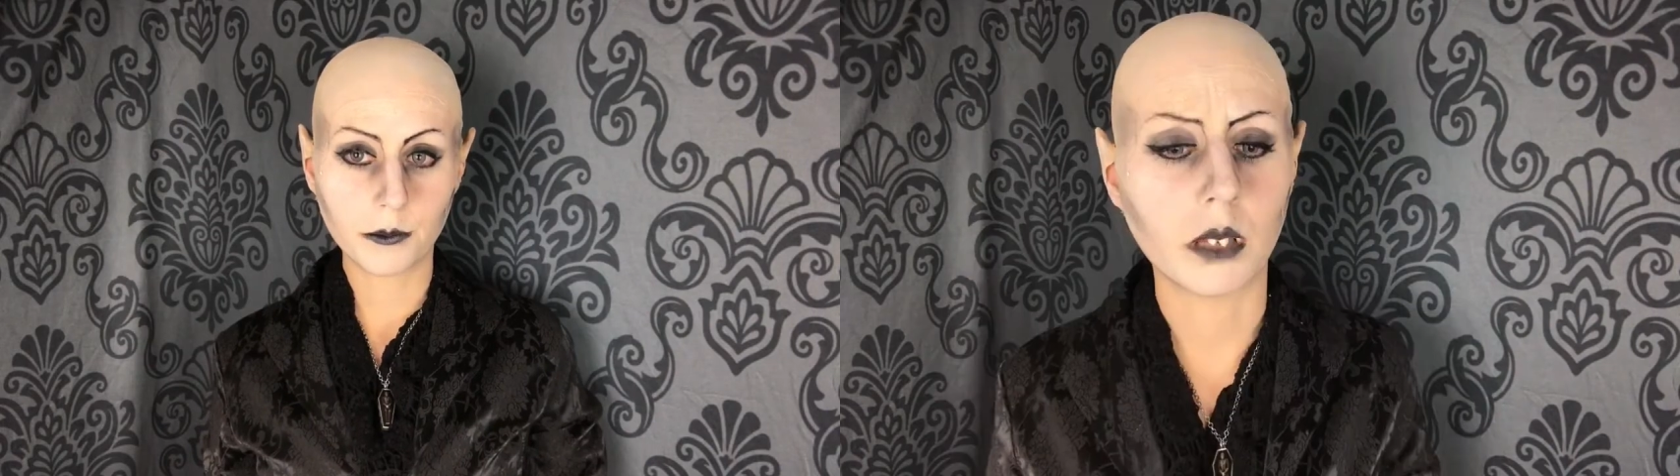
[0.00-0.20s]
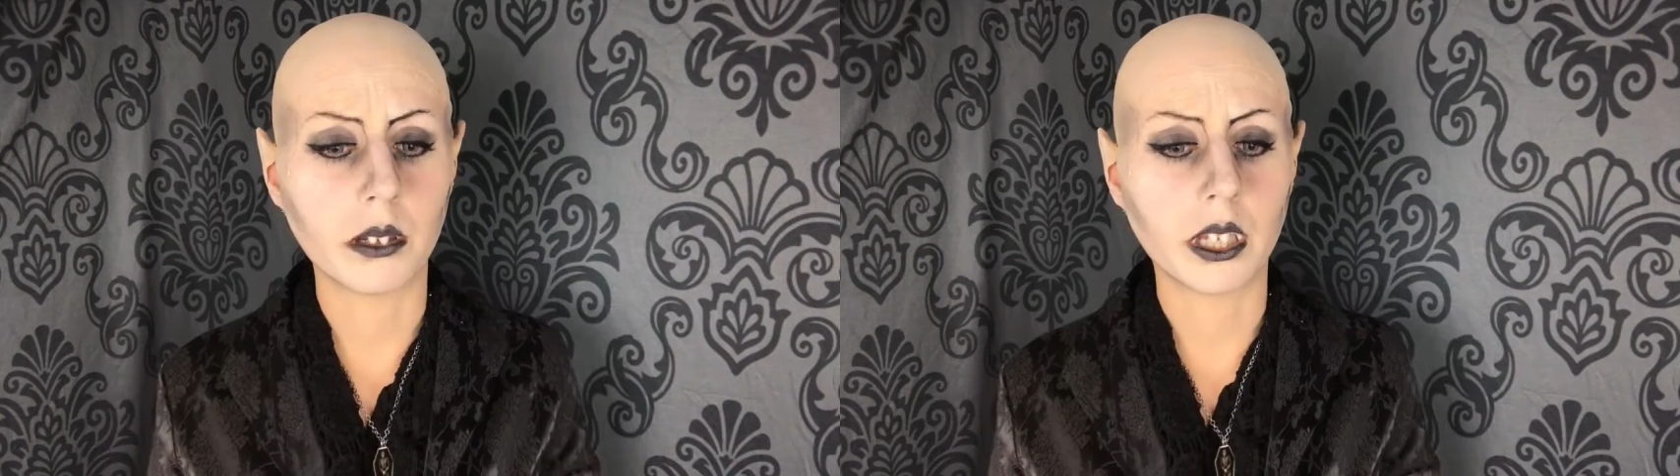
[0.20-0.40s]

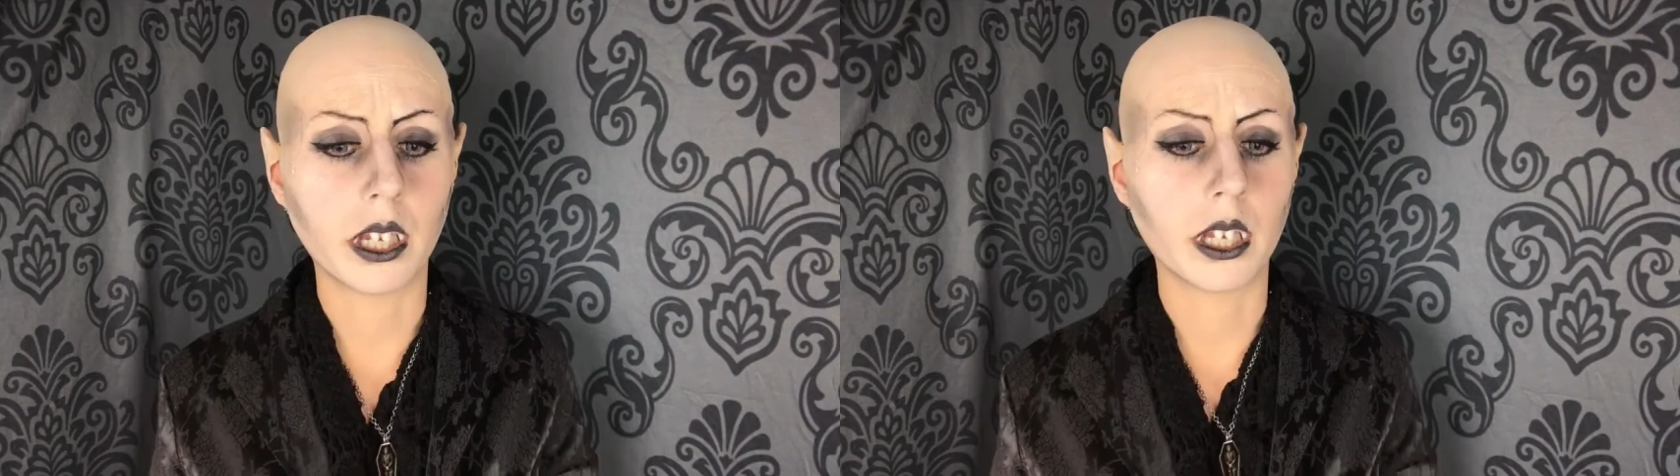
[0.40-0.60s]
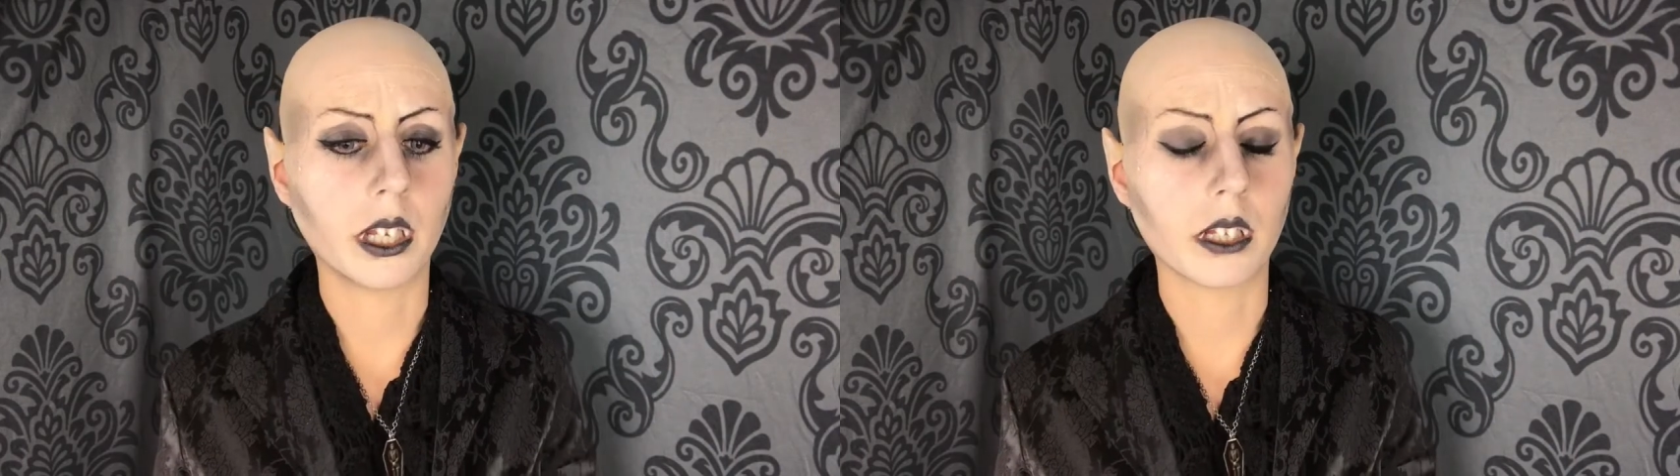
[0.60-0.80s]
Halloween
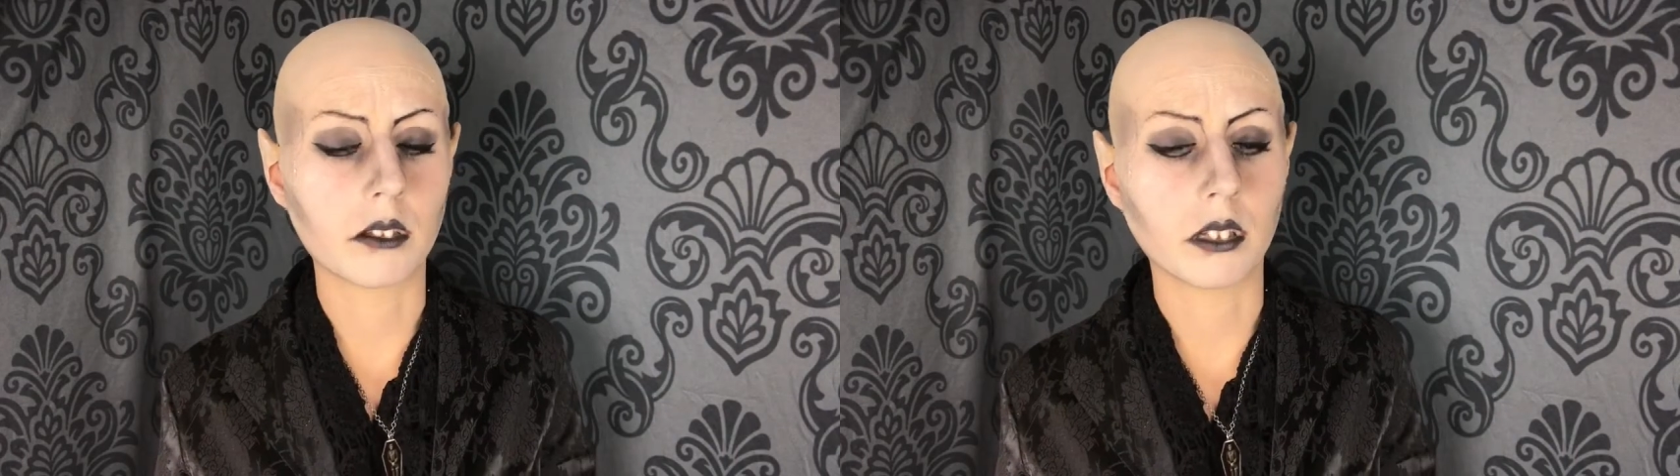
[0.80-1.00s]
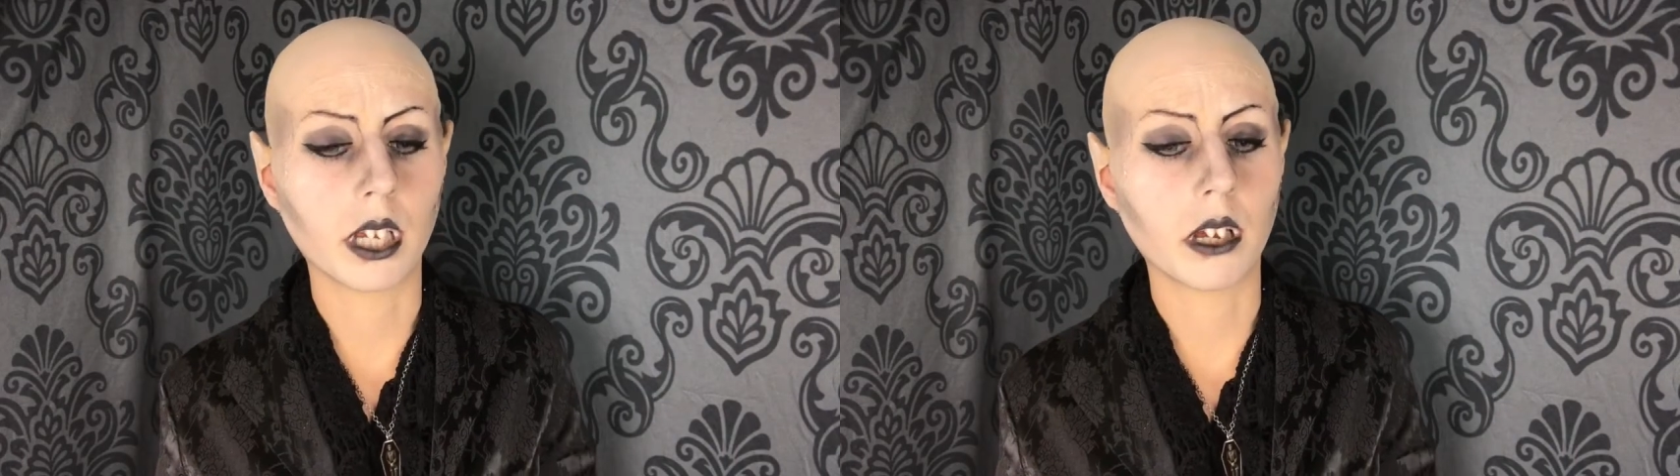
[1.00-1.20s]
Kitty
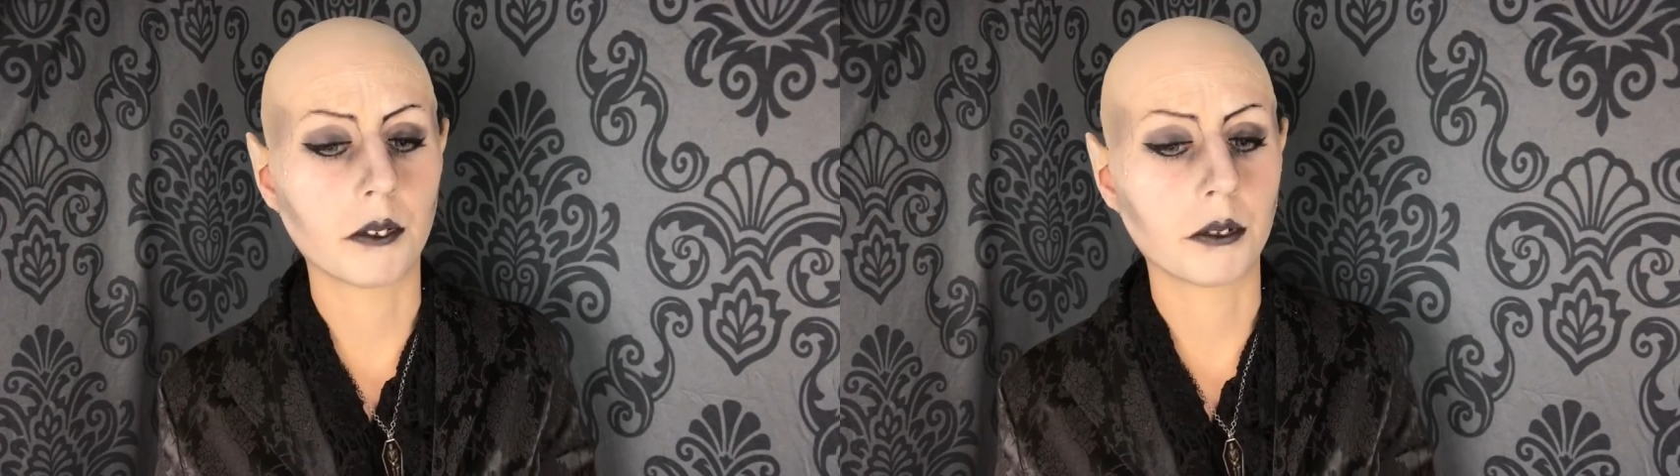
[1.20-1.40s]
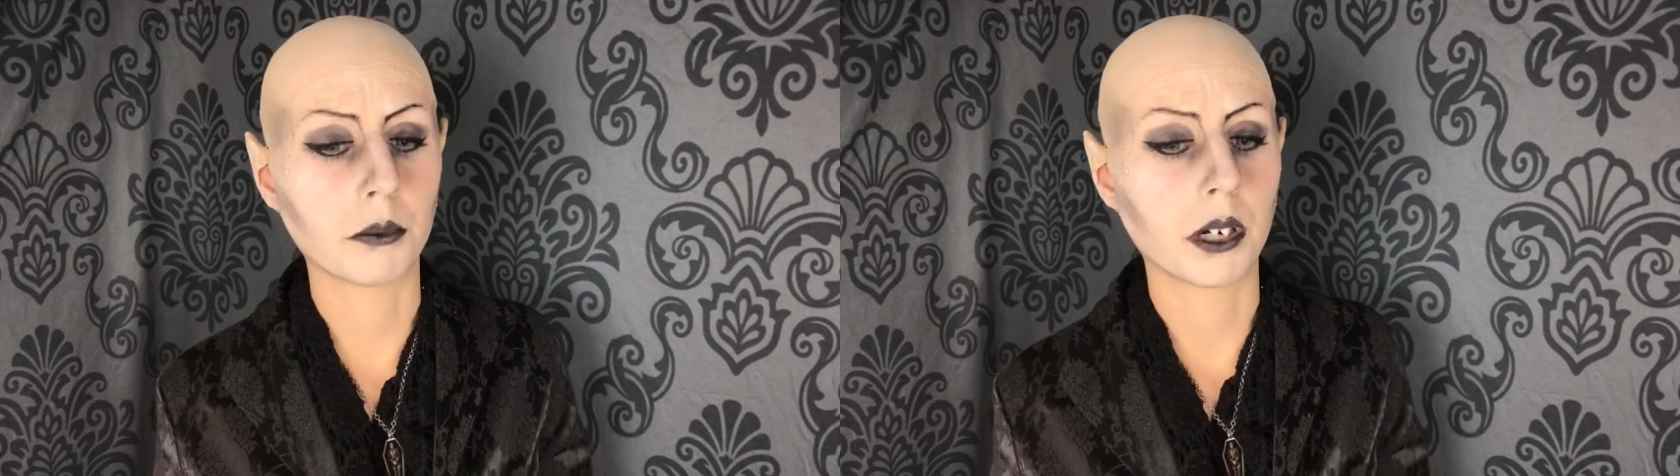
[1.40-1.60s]
gets an
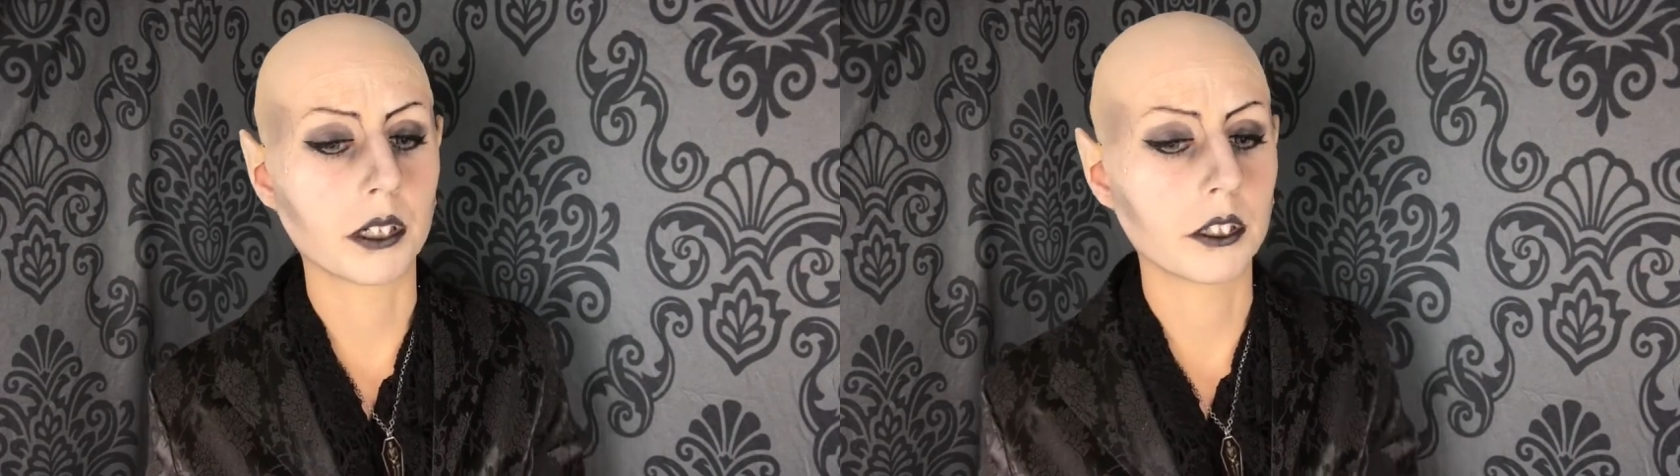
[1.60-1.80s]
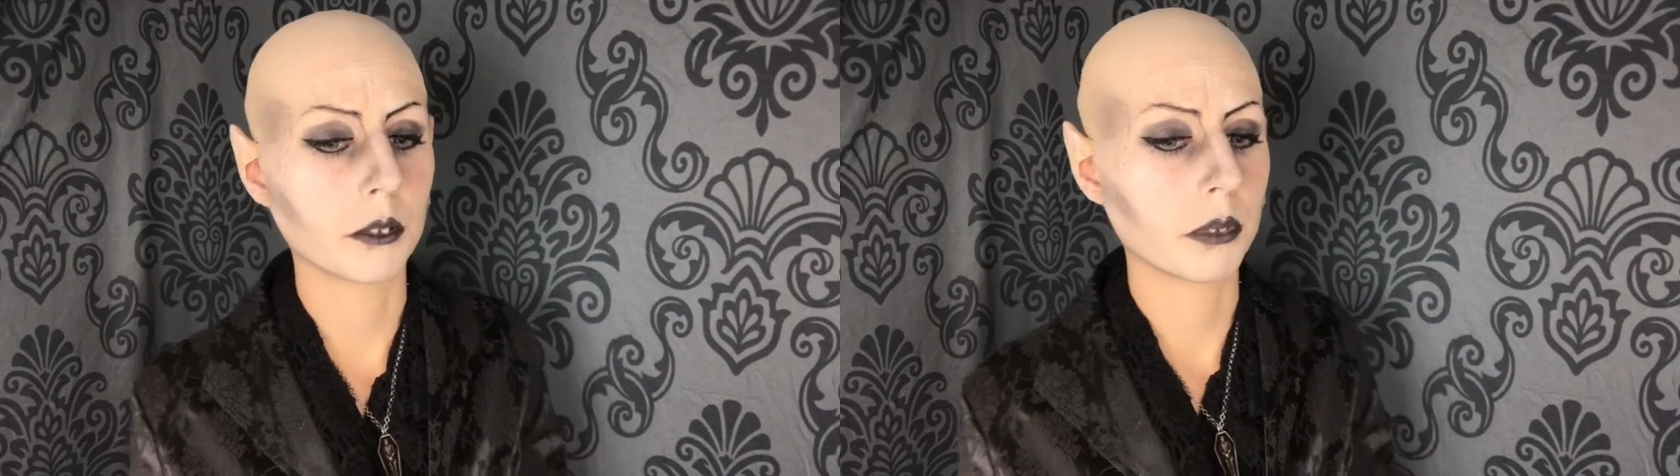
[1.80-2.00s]
F for
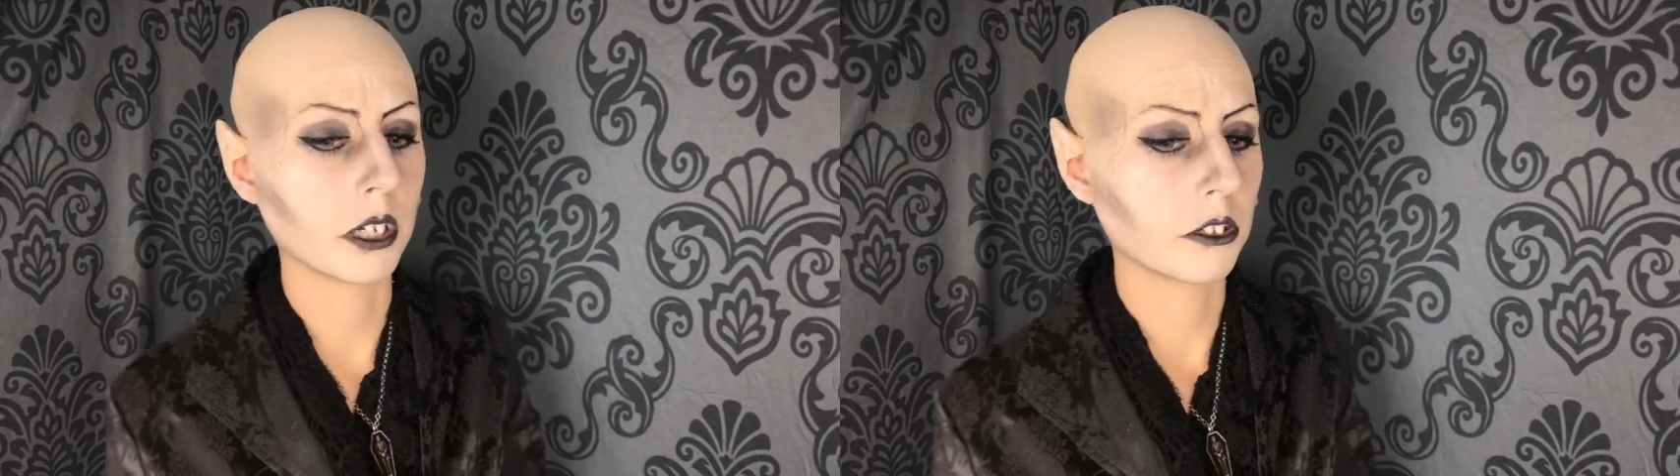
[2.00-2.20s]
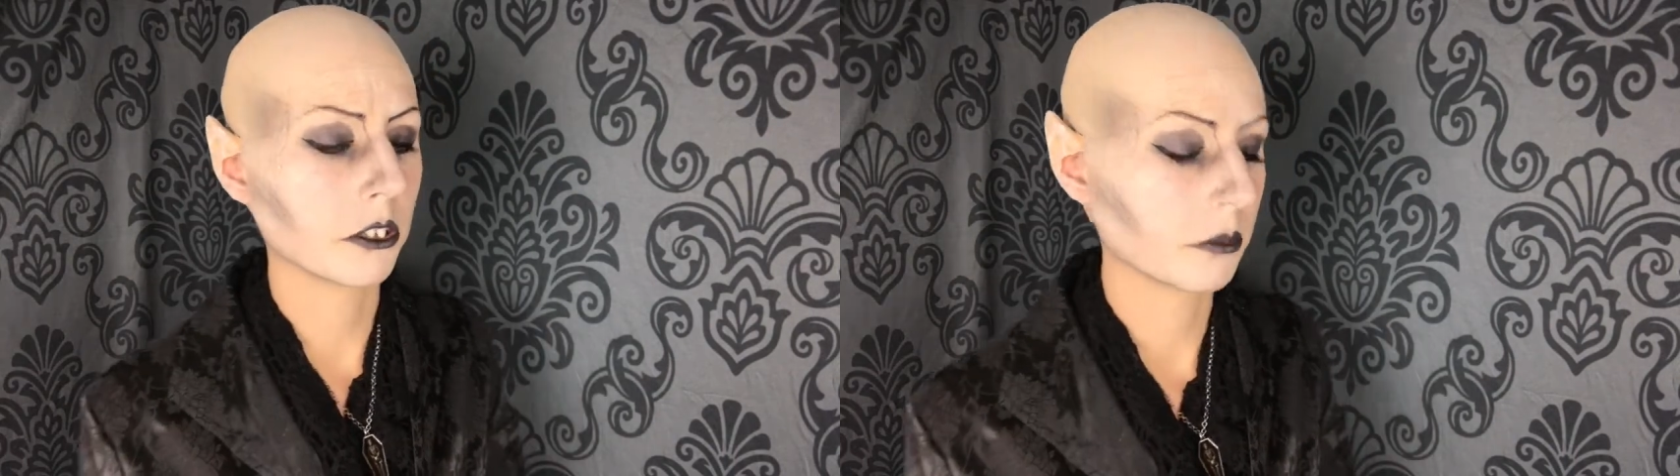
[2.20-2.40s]

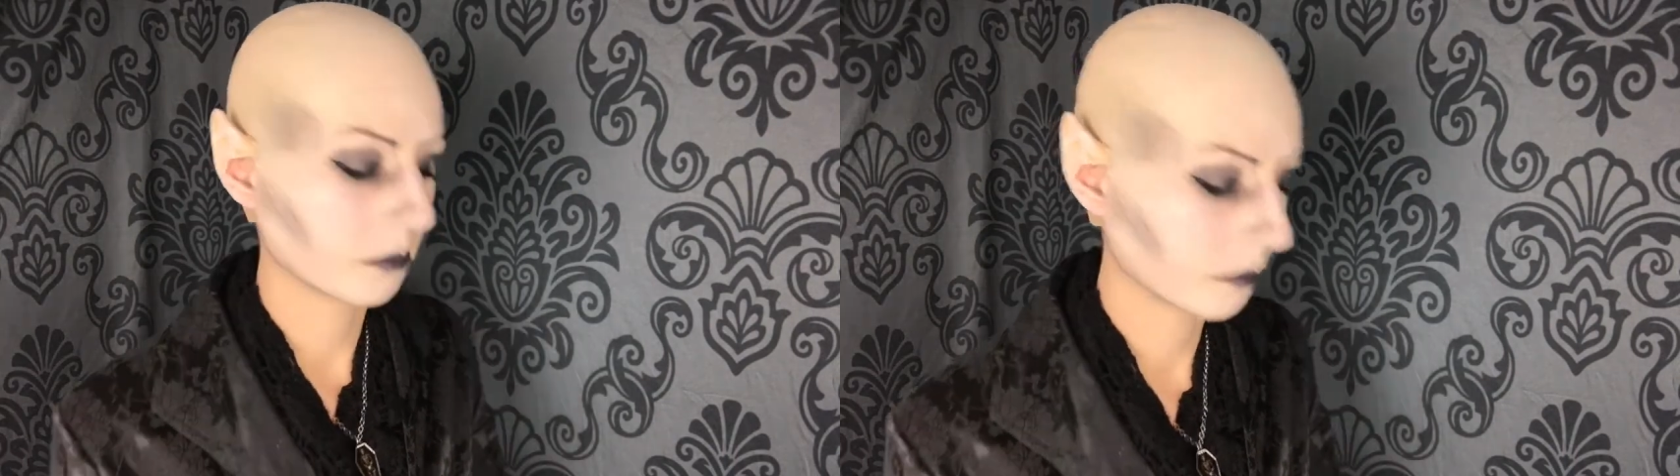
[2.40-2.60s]
participation.